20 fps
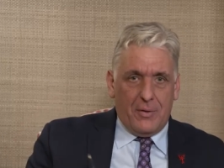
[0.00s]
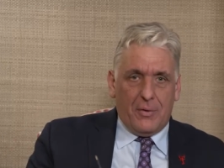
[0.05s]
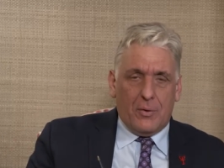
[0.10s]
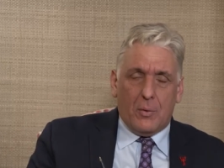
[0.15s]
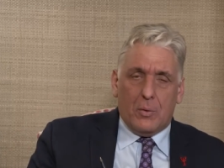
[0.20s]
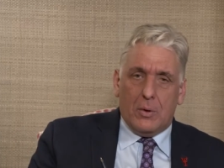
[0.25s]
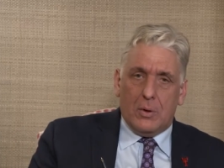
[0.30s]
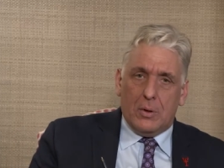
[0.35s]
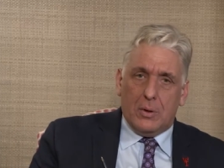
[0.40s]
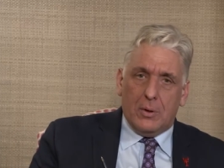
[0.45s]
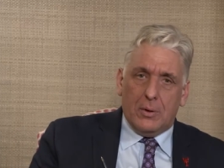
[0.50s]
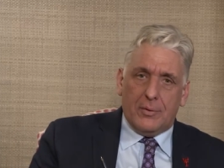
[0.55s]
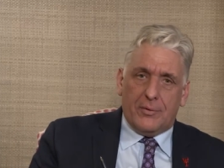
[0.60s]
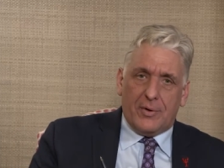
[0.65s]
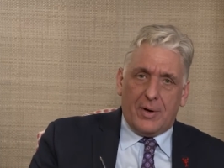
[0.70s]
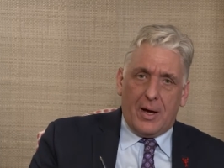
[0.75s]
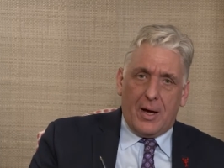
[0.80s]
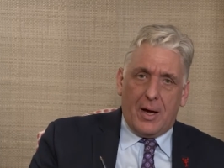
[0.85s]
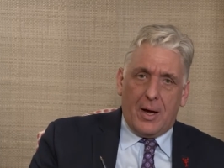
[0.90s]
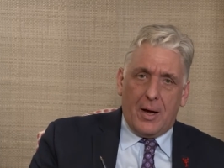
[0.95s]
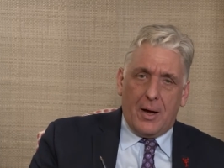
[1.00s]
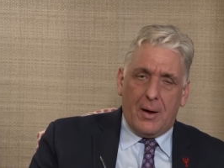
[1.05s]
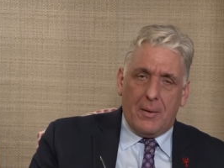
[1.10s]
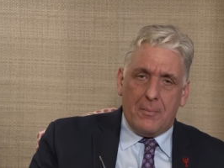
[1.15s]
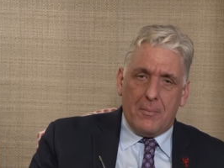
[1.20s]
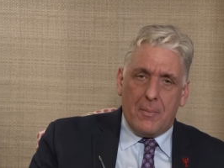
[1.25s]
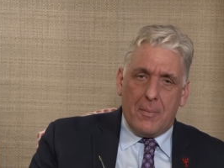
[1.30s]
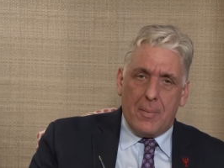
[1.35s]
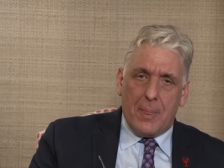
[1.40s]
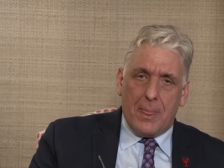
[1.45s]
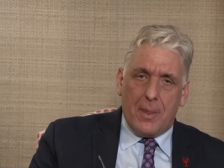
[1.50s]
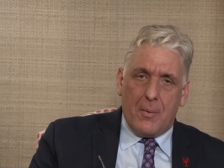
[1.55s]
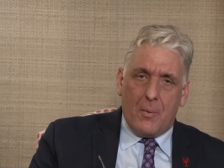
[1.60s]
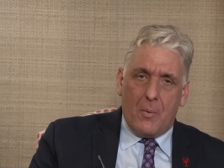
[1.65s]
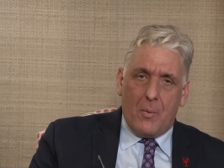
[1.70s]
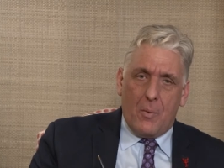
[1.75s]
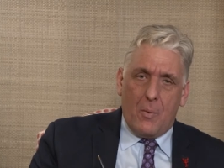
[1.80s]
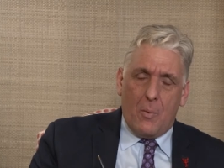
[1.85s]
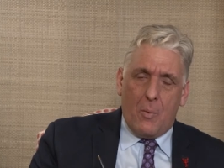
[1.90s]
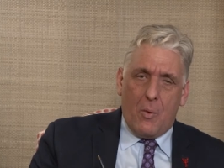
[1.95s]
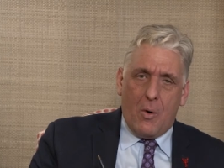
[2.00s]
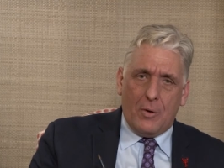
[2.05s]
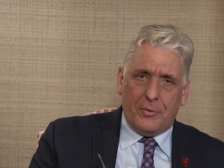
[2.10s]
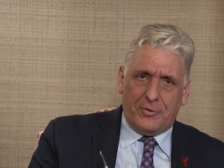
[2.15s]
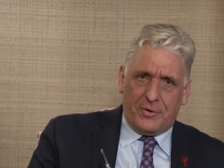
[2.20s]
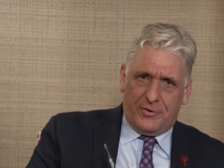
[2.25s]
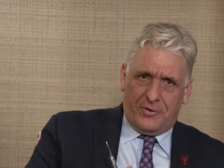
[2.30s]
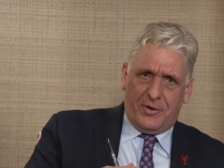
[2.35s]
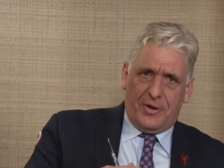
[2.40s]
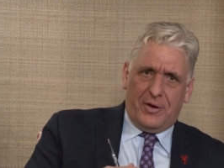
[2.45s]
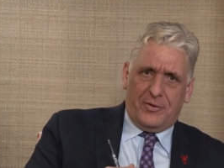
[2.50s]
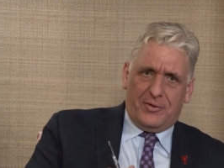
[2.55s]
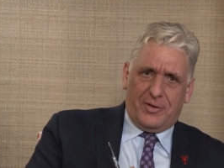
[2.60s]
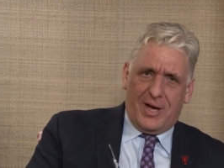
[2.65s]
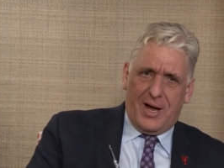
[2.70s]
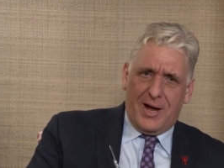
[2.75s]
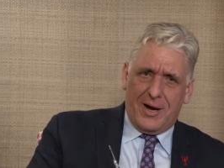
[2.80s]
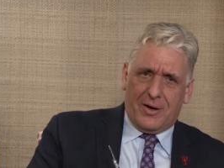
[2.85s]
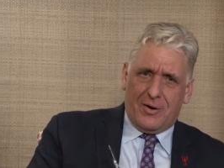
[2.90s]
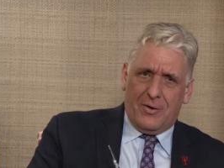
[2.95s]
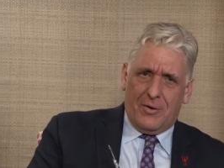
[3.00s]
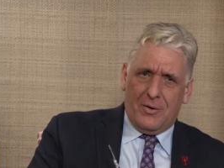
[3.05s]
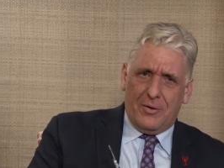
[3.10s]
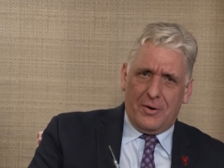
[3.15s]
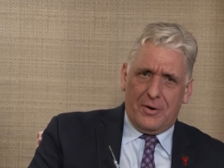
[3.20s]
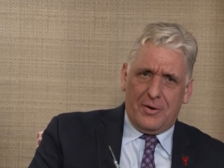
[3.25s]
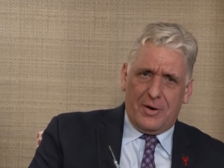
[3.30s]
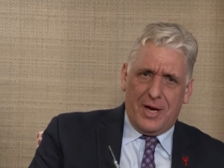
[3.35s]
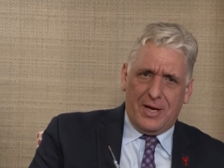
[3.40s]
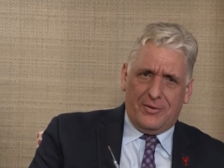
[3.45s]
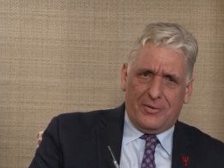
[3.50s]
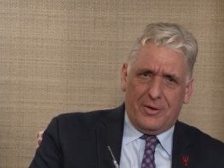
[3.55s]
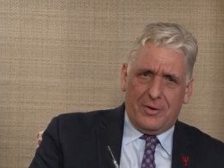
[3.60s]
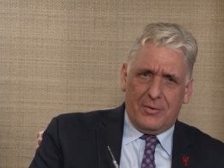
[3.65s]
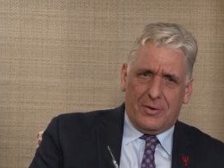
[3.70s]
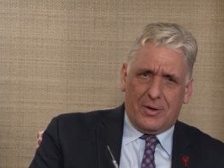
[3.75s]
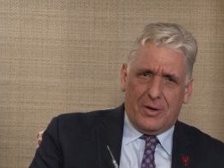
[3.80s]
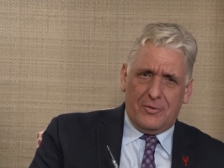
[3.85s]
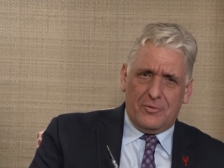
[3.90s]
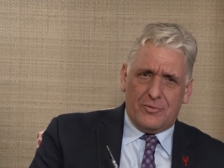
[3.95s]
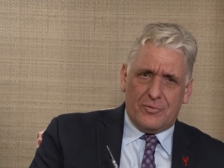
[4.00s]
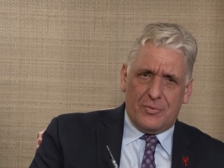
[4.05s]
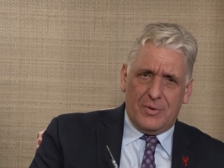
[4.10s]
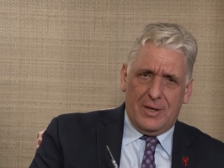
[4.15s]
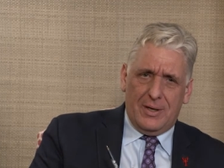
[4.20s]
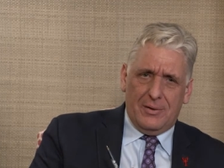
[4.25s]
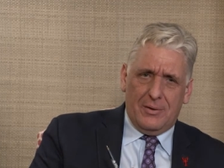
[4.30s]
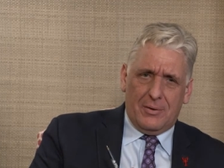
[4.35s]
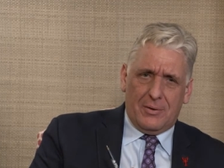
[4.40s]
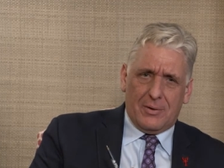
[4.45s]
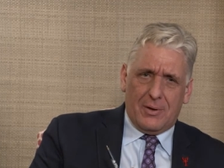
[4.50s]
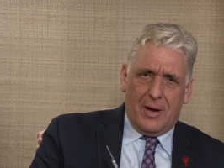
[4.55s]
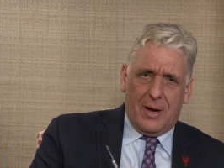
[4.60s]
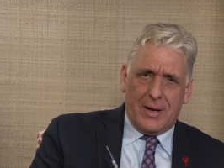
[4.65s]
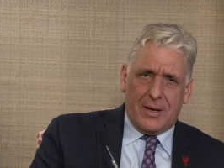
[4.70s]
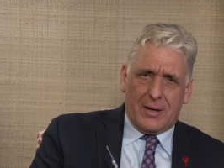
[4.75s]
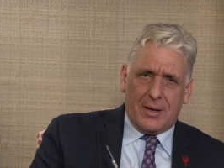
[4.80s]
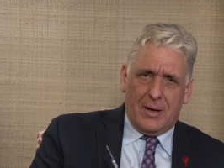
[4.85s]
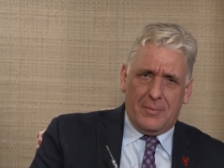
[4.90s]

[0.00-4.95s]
the world. Um, what does an attack on a NATO country look like?